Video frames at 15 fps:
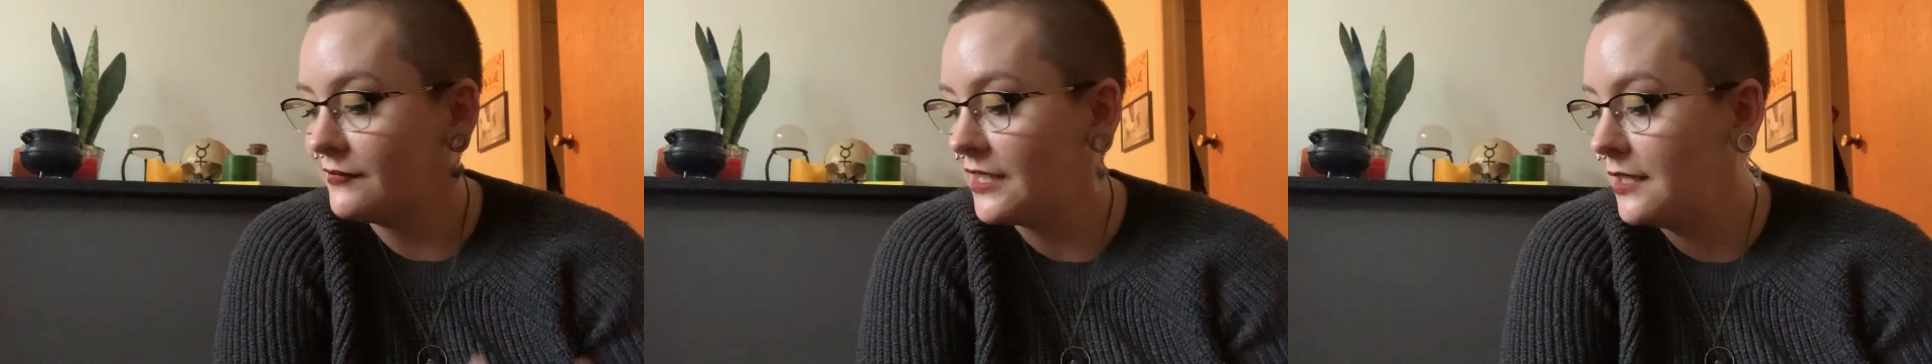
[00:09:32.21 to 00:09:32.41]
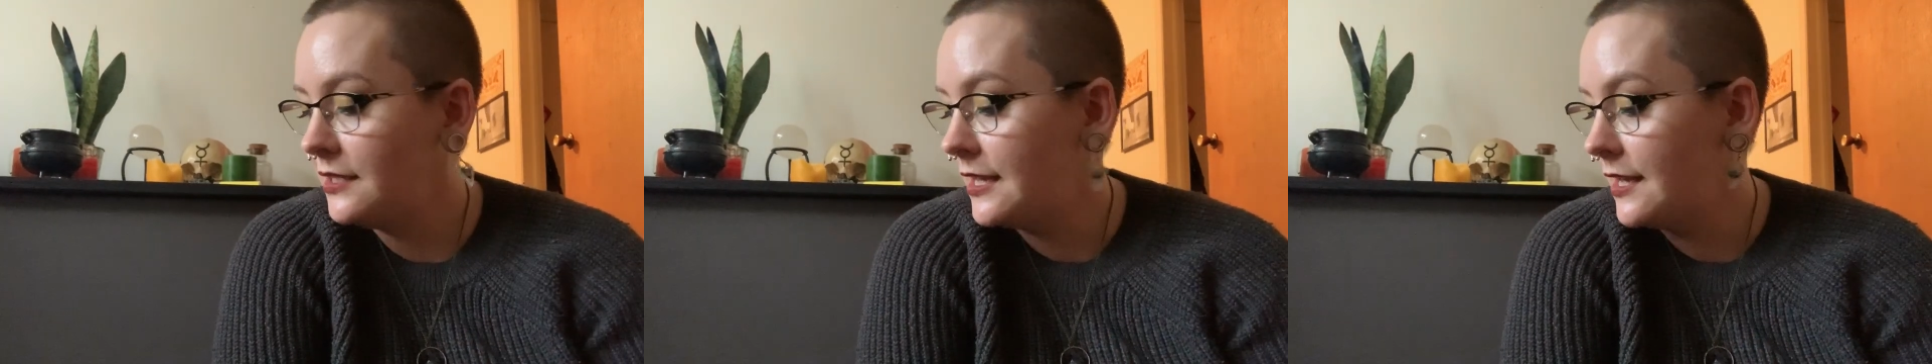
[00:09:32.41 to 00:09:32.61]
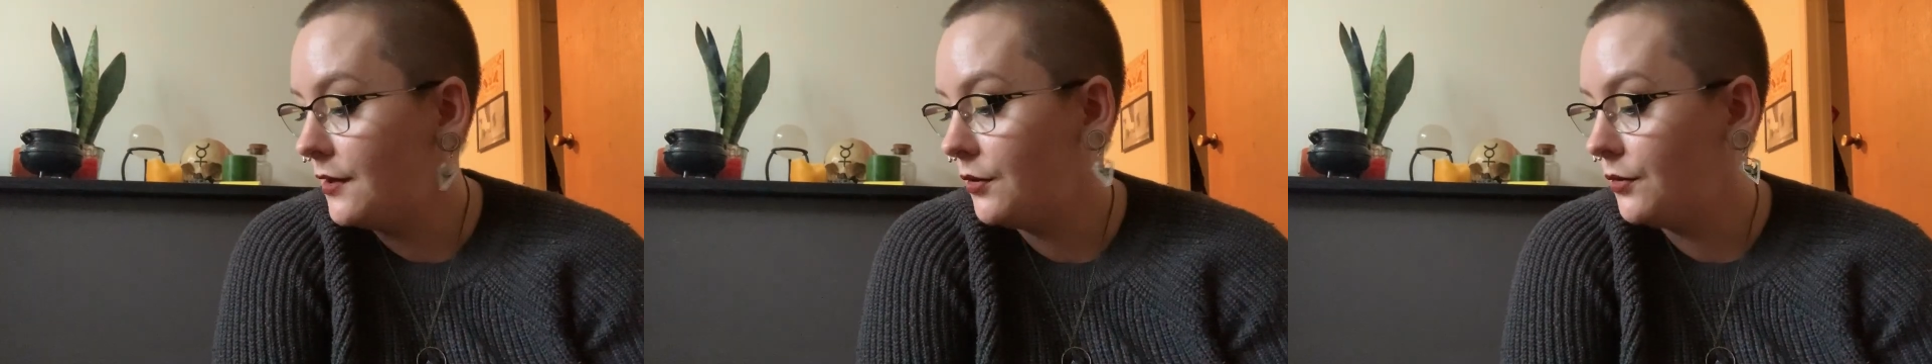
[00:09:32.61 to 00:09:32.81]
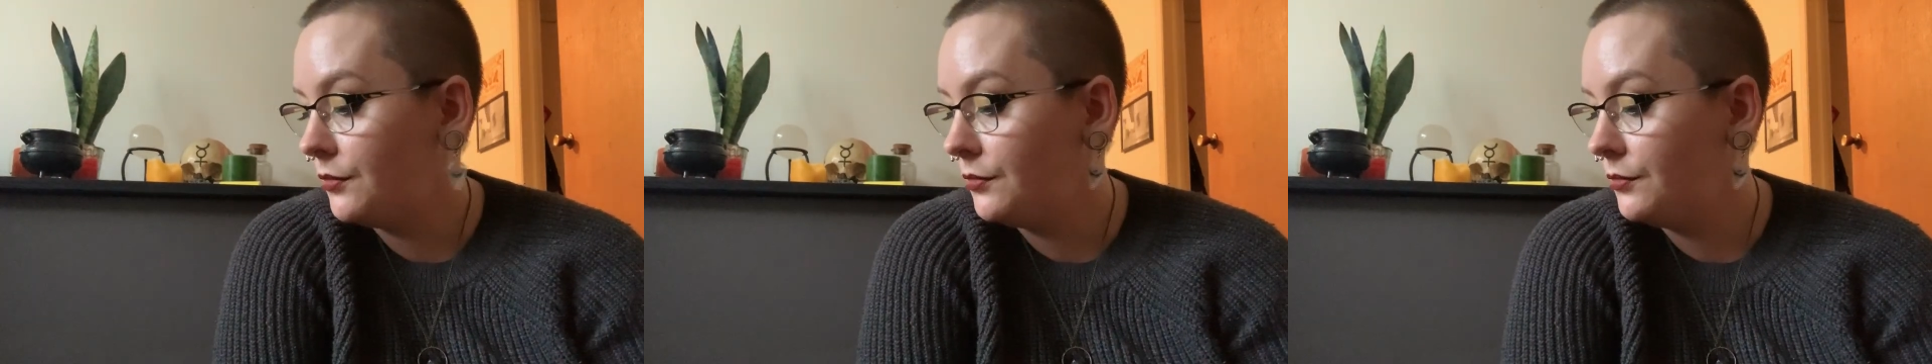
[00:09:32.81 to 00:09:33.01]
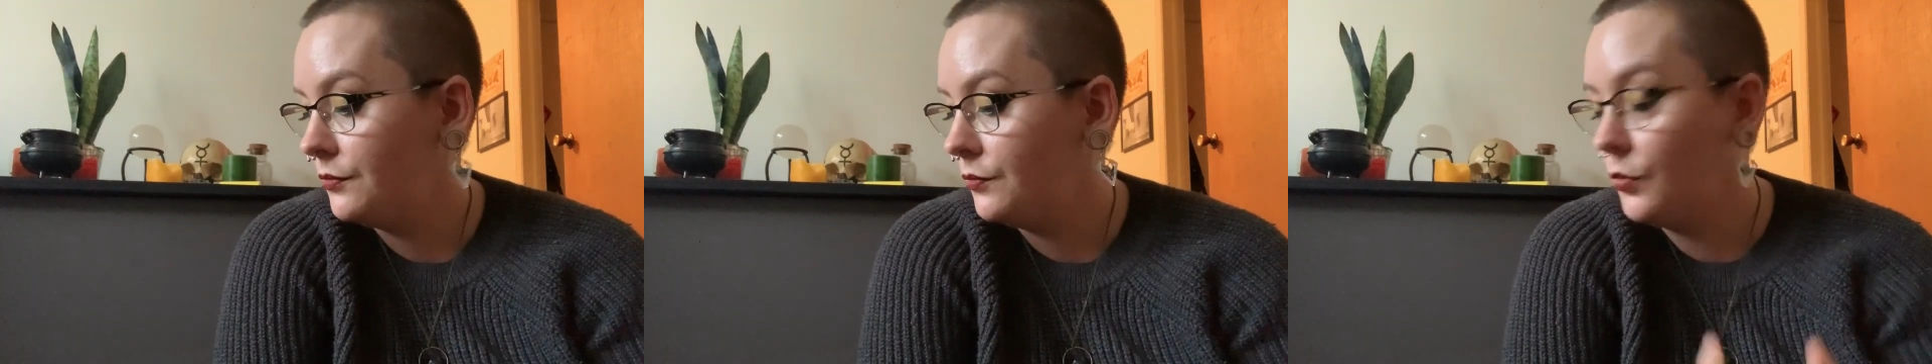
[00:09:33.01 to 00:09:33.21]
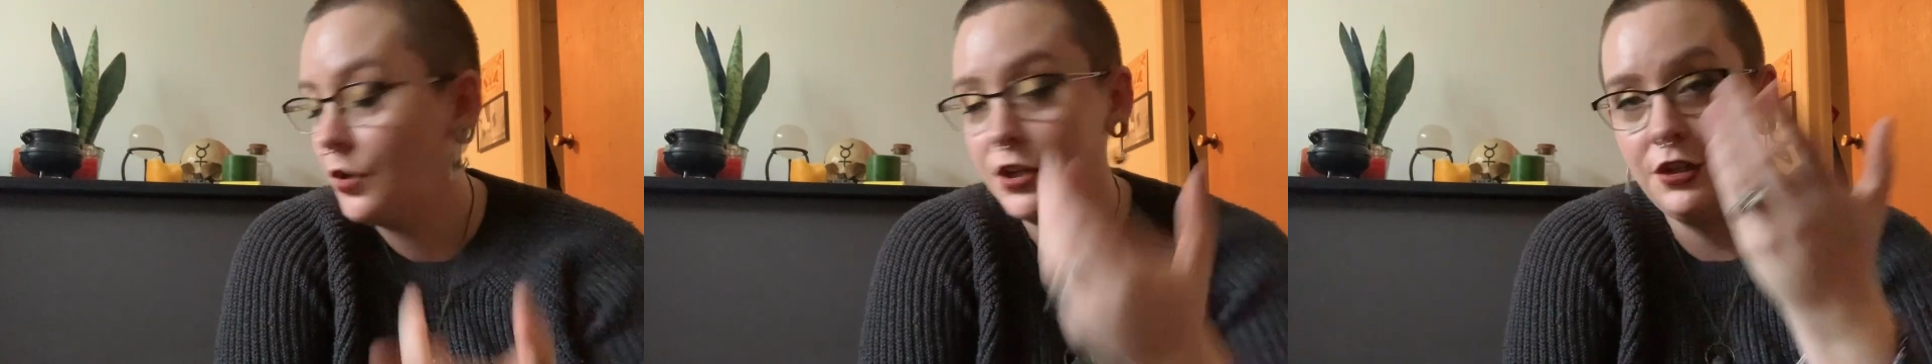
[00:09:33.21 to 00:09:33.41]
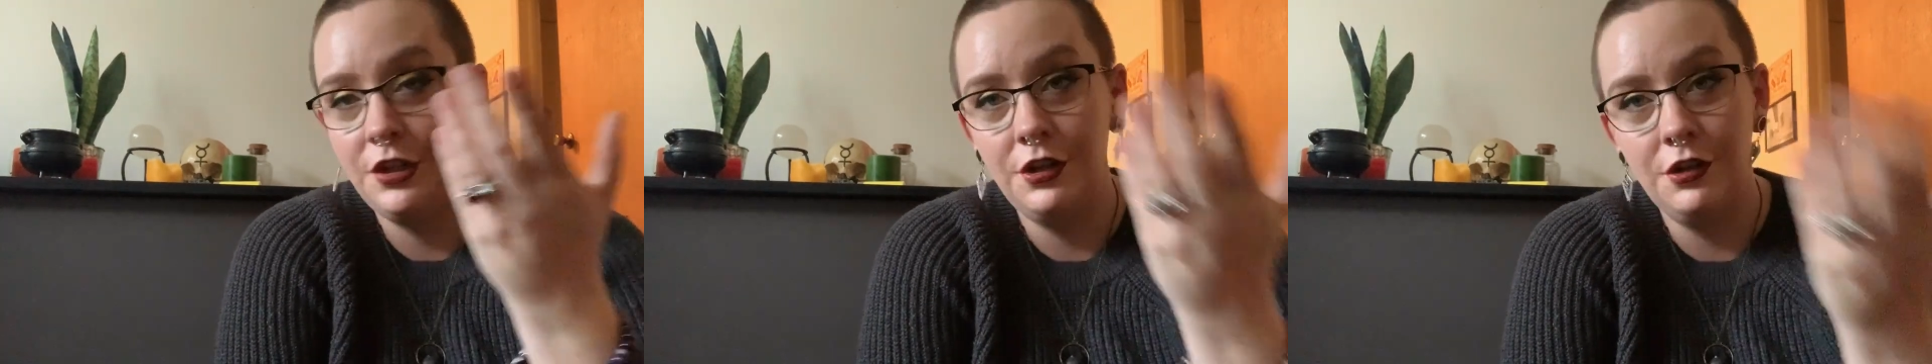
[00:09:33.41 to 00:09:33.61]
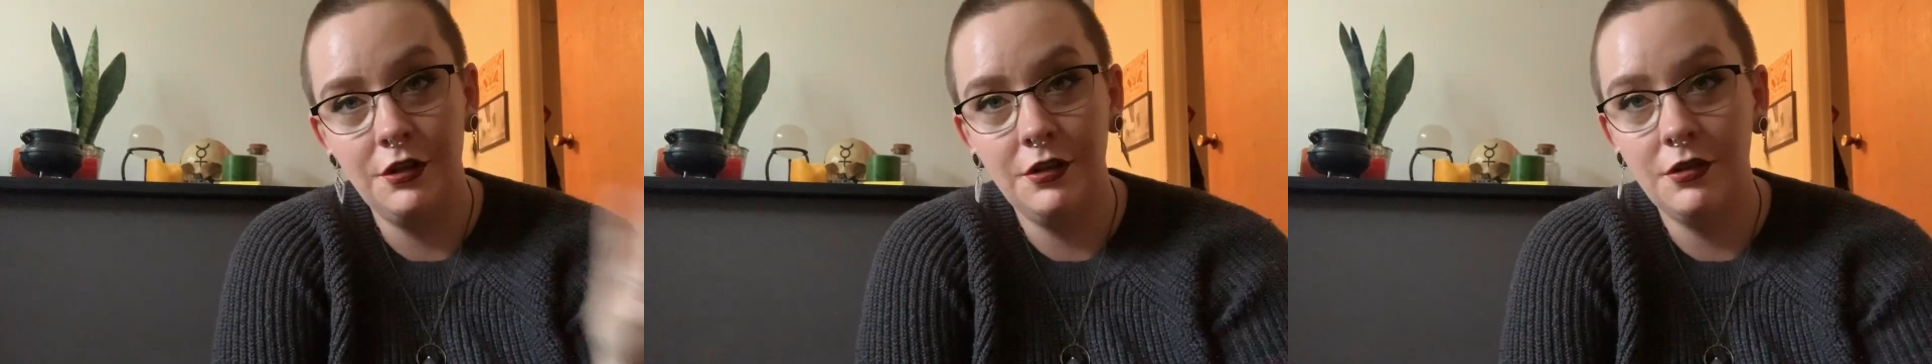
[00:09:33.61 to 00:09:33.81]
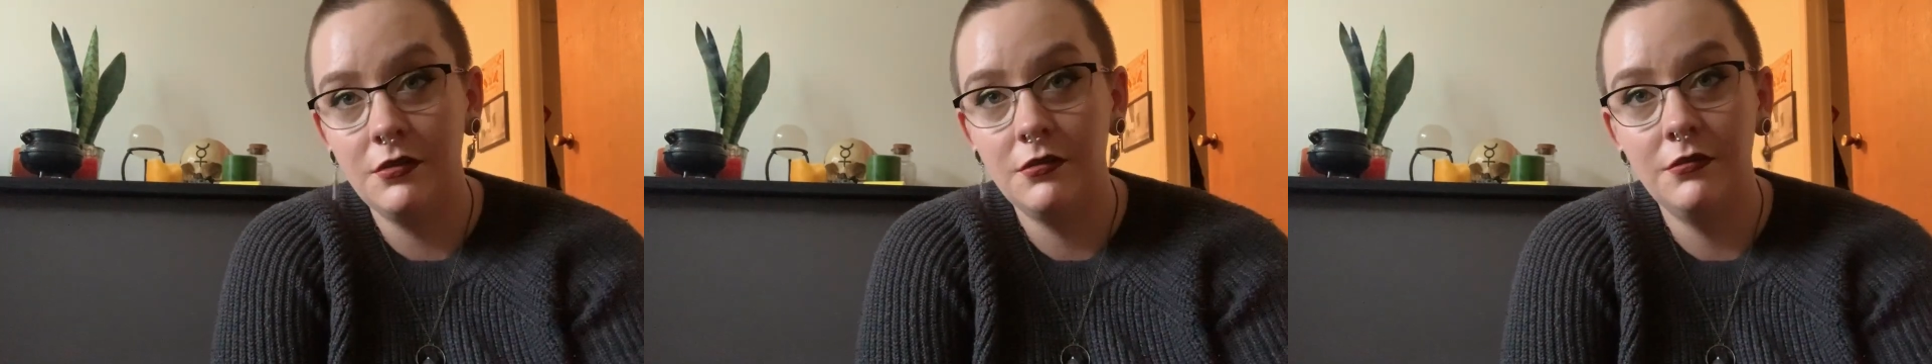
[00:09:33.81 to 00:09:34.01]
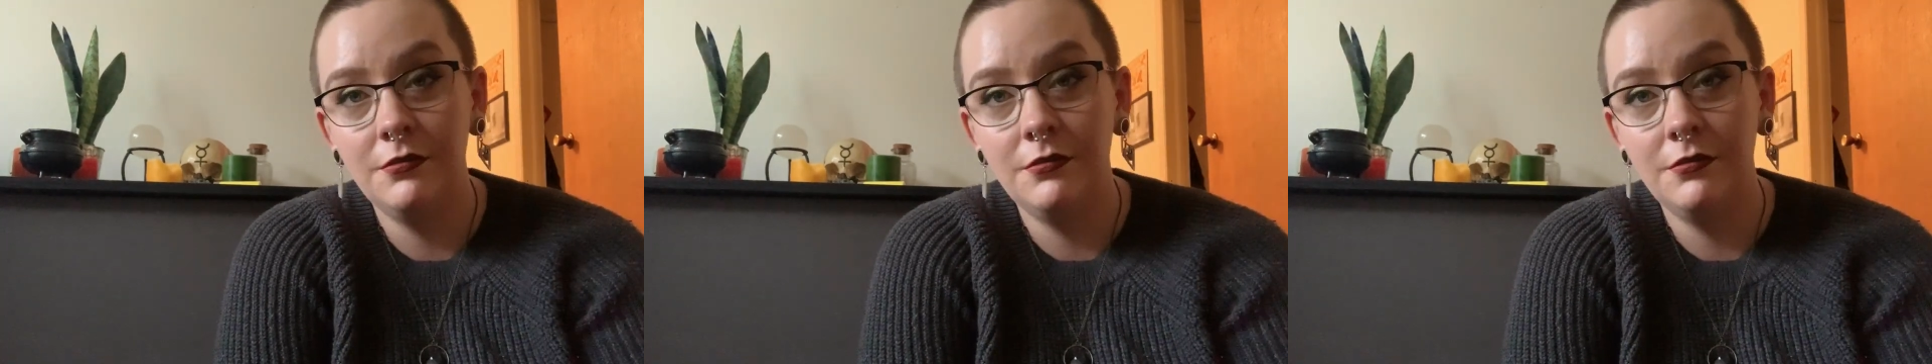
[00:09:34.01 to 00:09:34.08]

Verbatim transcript: Now, what are your